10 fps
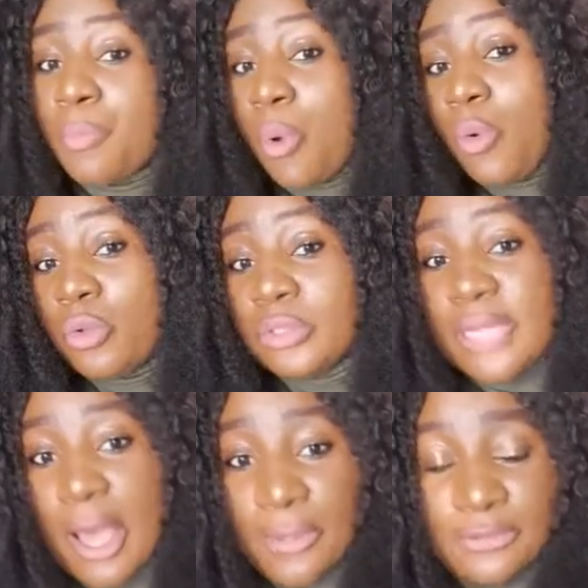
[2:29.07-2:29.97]
pulled
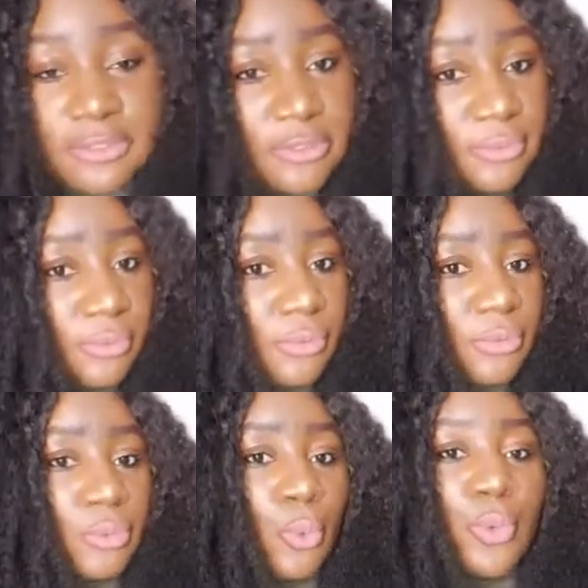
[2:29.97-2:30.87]
out
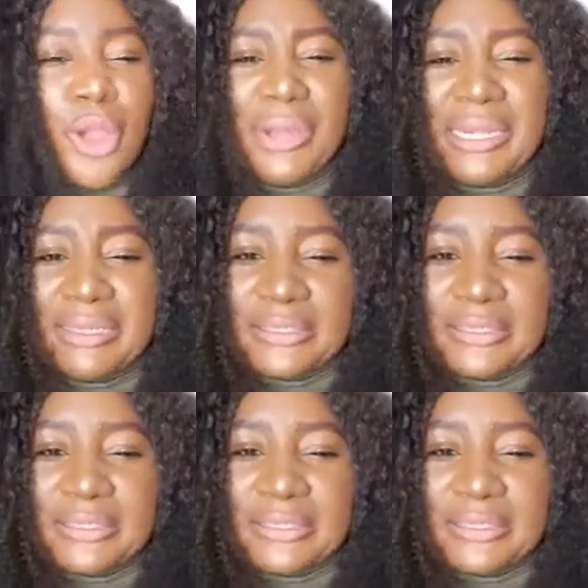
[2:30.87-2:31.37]
wearing a